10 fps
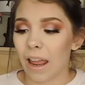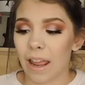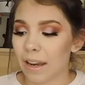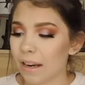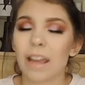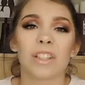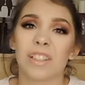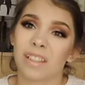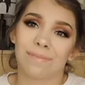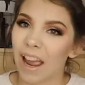and
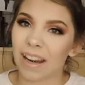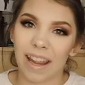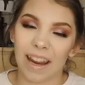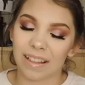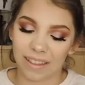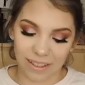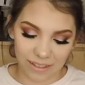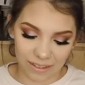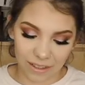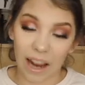I hate
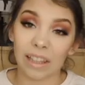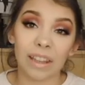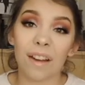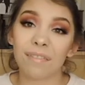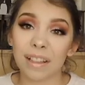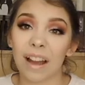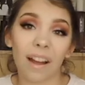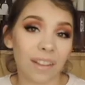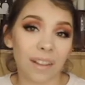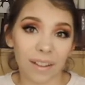this. I love the
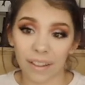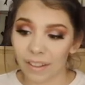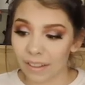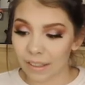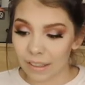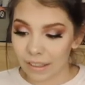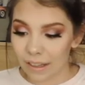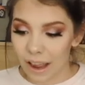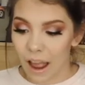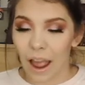color.
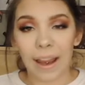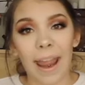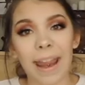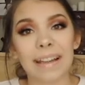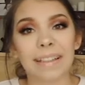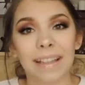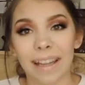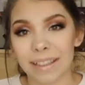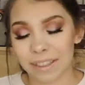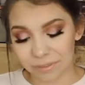I hate
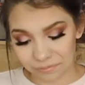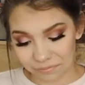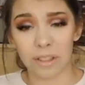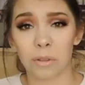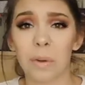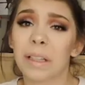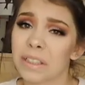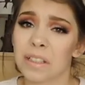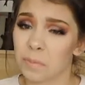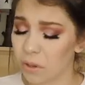it. It's a
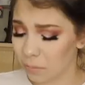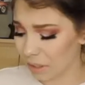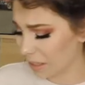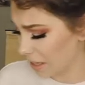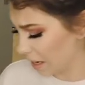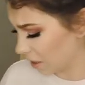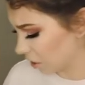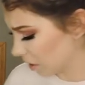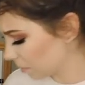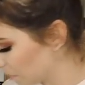real disappointment,
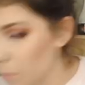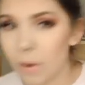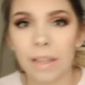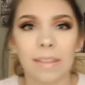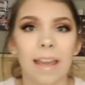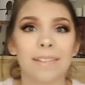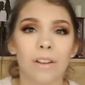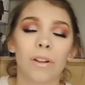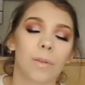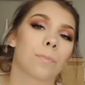actually. But
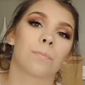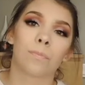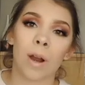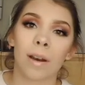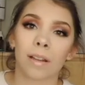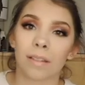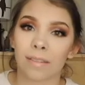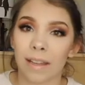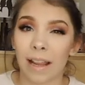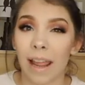that's all the products
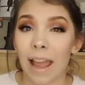that I